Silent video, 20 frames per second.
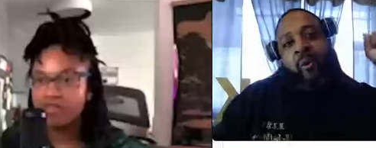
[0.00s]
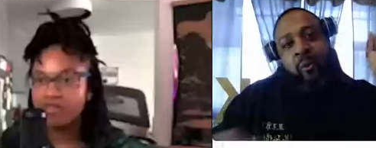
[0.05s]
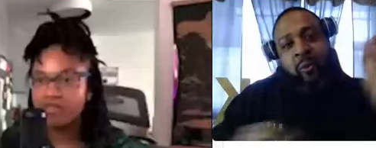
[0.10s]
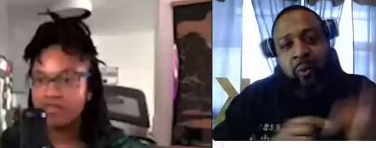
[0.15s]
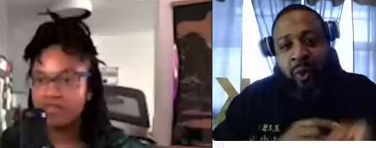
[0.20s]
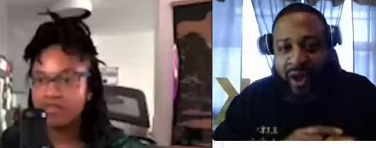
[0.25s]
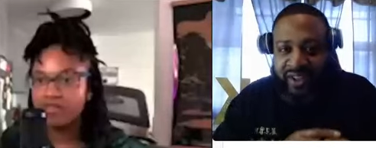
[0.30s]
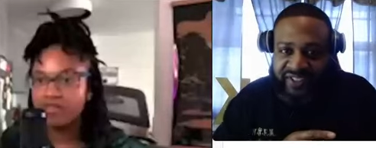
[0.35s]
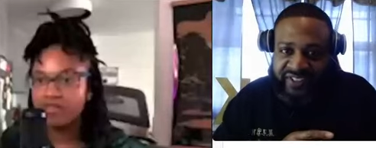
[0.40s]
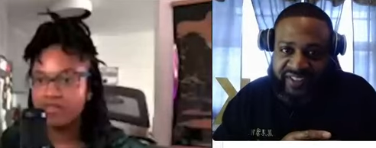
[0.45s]

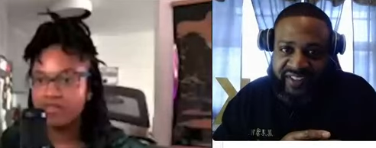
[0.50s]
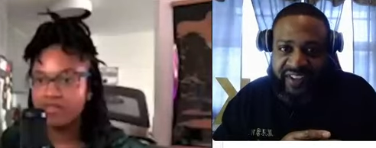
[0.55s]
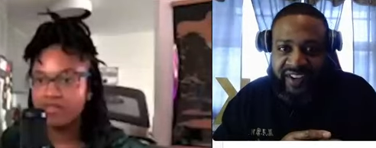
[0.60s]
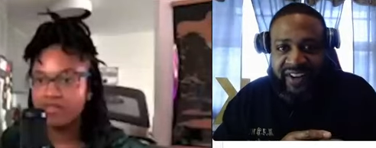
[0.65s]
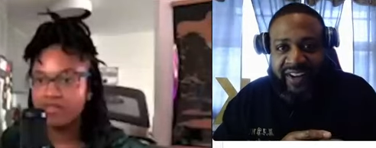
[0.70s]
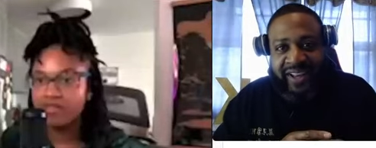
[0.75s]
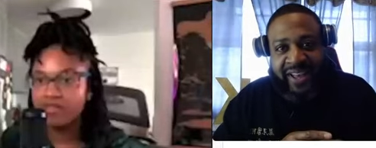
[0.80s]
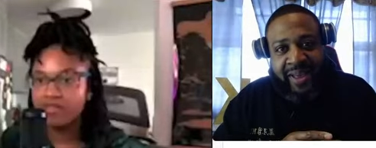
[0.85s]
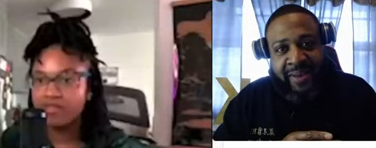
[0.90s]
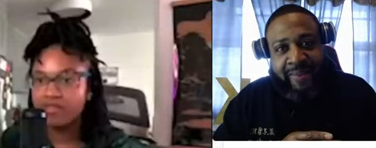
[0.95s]
Speaker 1: What's
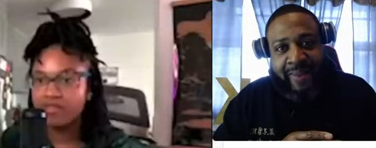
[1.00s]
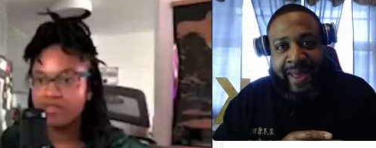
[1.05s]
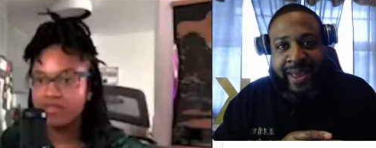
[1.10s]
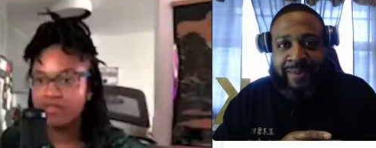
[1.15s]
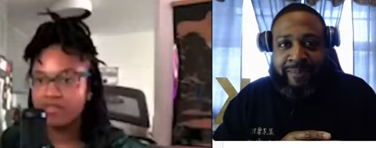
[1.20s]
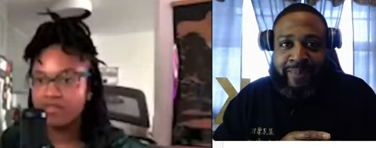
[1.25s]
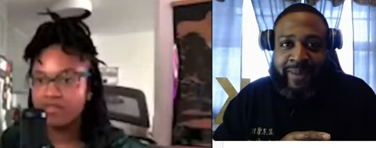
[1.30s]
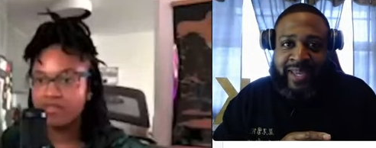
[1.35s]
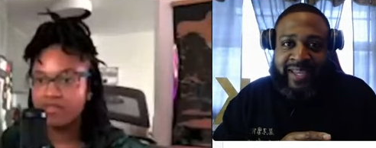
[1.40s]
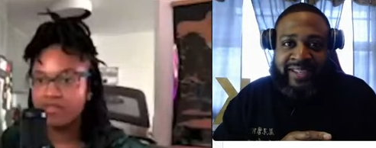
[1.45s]
good,
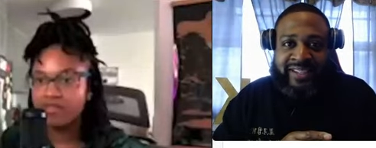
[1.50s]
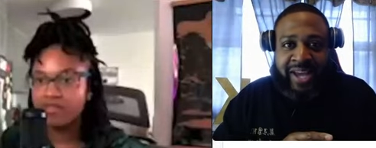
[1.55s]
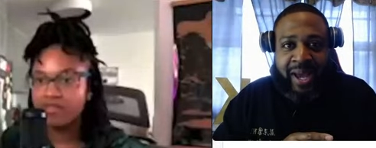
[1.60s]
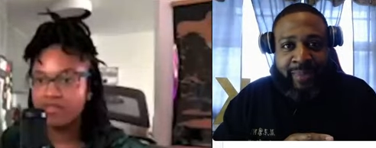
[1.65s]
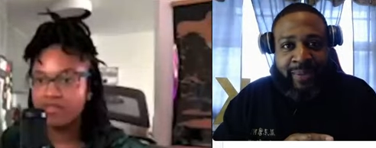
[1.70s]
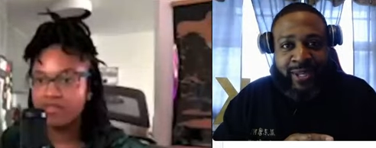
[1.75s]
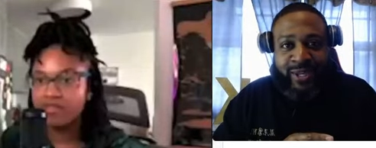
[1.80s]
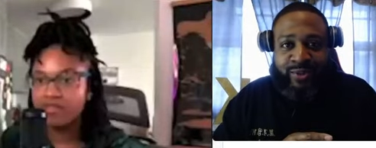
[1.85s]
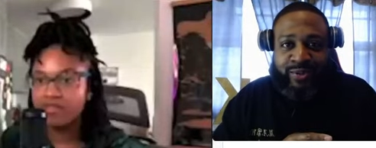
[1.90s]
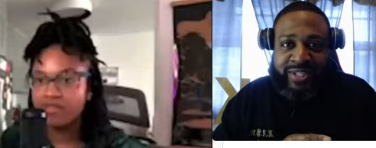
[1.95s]

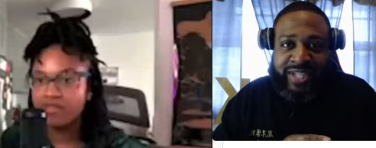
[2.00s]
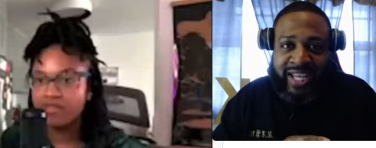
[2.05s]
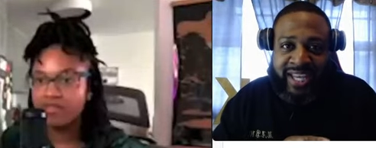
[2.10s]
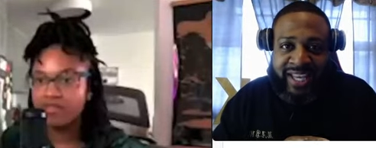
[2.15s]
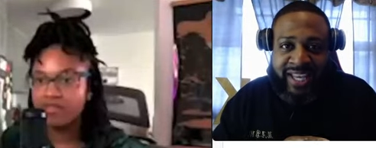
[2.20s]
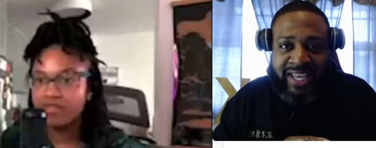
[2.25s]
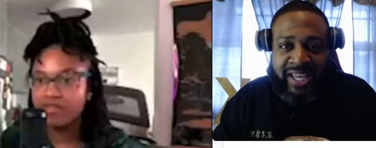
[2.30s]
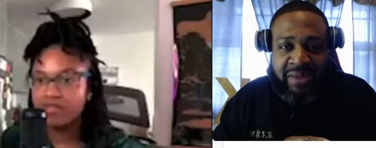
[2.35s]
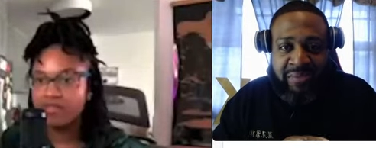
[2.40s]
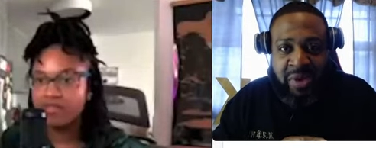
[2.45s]
MABW
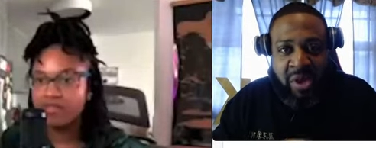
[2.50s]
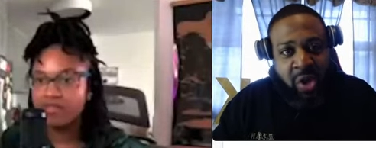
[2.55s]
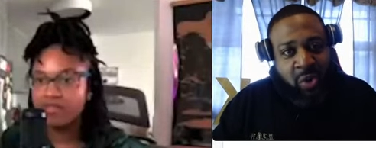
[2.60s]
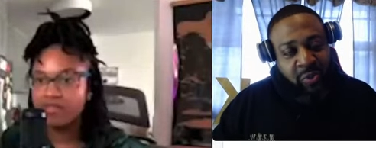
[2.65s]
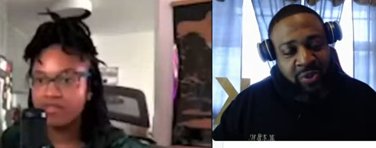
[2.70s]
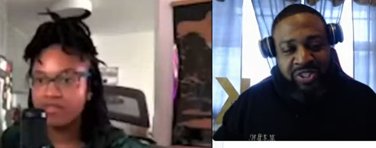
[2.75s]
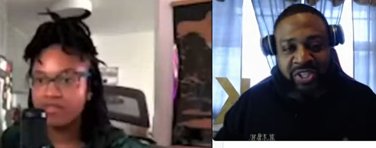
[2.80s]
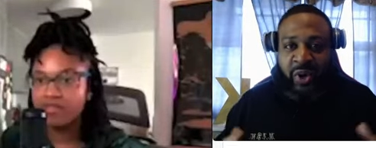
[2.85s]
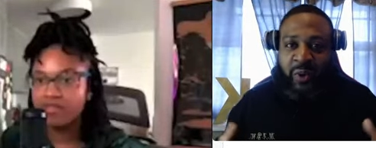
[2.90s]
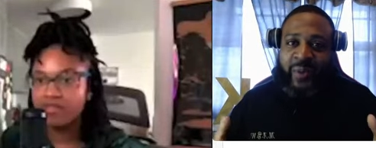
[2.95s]
team?
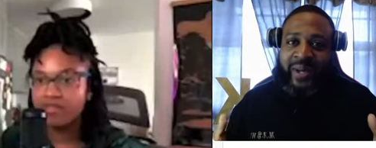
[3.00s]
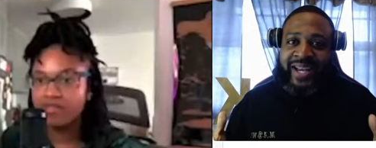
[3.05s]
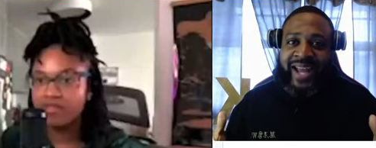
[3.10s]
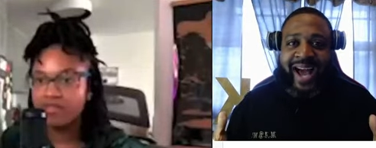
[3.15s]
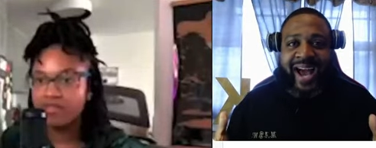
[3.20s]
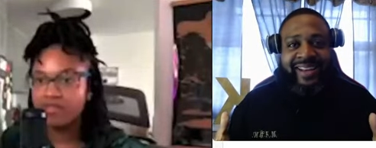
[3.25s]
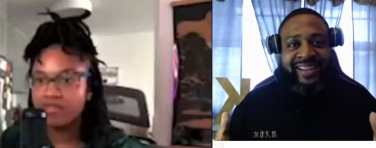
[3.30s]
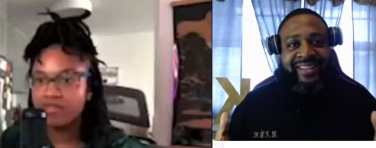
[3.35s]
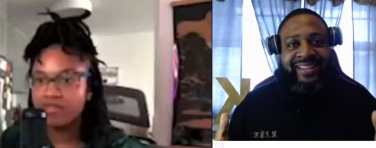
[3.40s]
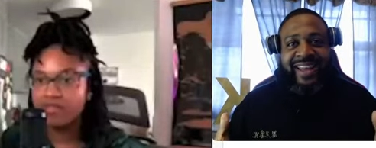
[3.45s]
What's going
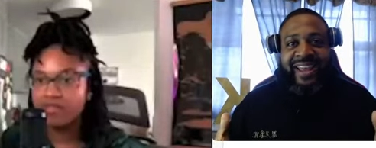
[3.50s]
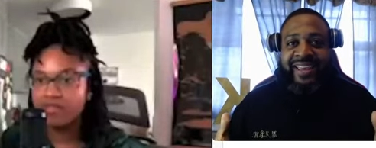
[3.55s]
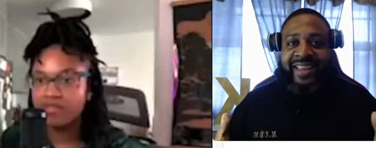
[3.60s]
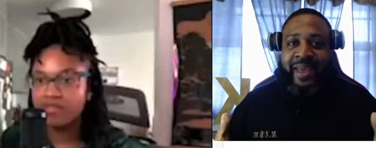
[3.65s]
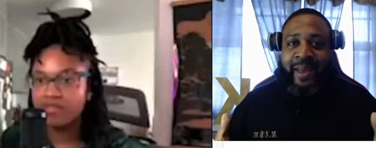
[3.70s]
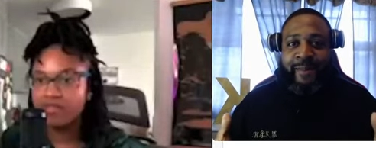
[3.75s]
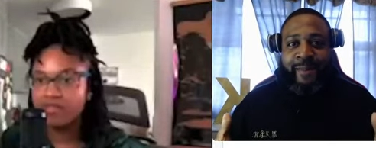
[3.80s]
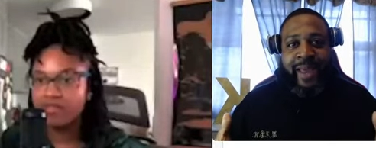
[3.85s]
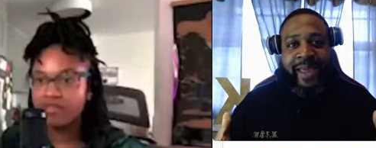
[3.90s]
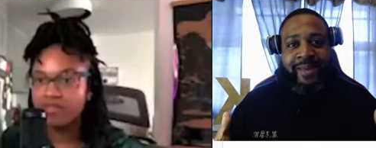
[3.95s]
on today,
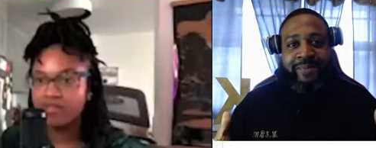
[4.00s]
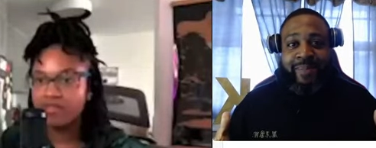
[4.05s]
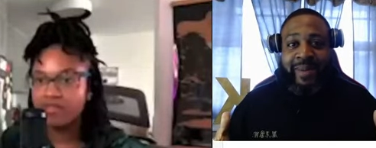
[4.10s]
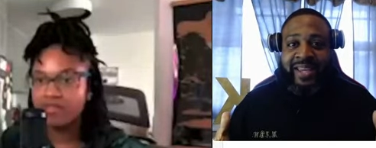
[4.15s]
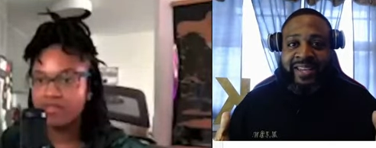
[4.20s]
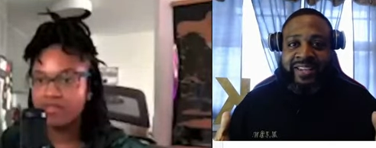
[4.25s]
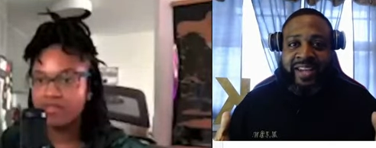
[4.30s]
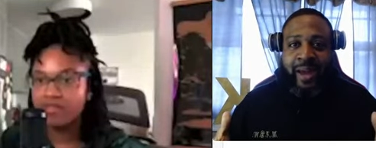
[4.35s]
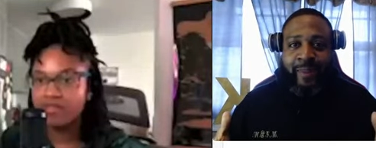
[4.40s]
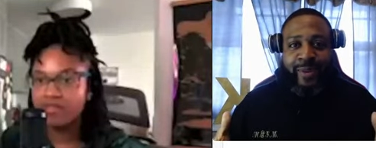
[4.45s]

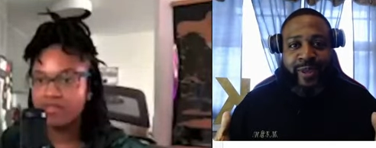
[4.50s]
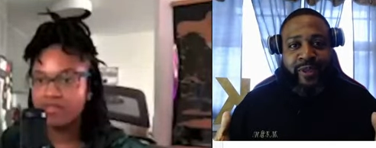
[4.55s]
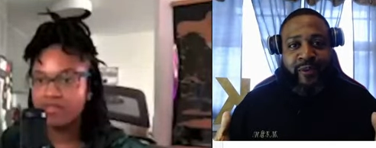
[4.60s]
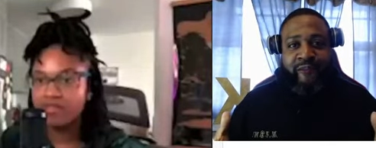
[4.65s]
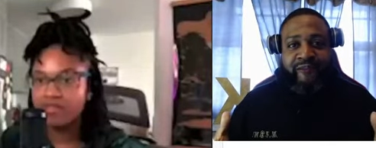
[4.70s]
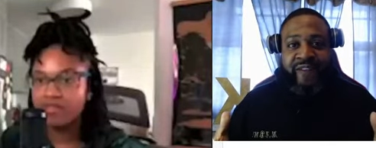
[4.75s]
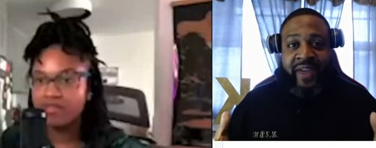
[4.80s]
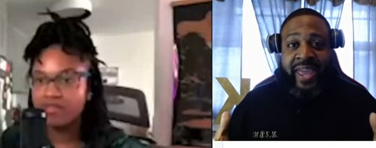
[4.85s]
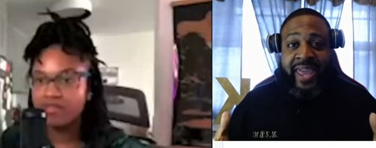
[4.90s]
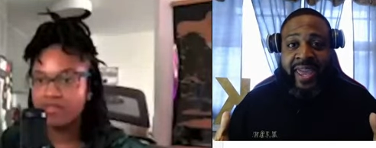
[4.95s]

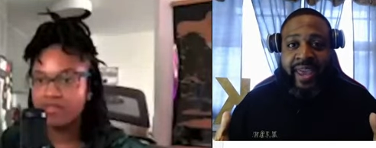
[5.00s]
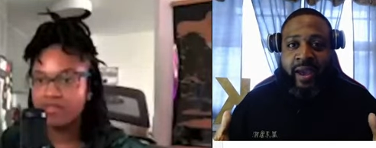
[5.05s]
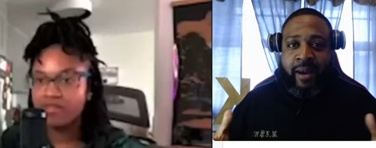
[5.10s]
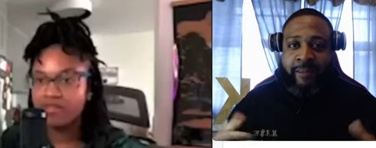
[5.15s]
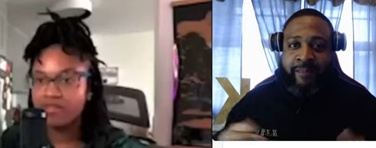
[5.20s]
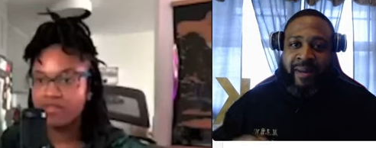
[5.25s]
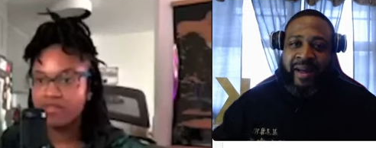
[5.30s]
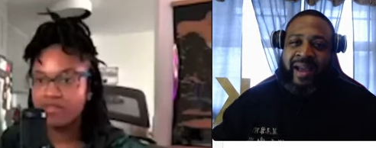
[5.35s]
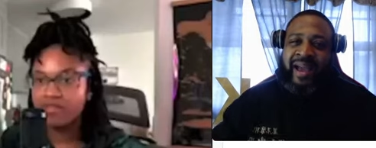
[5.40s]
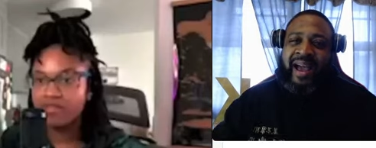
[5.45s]
MABW fam?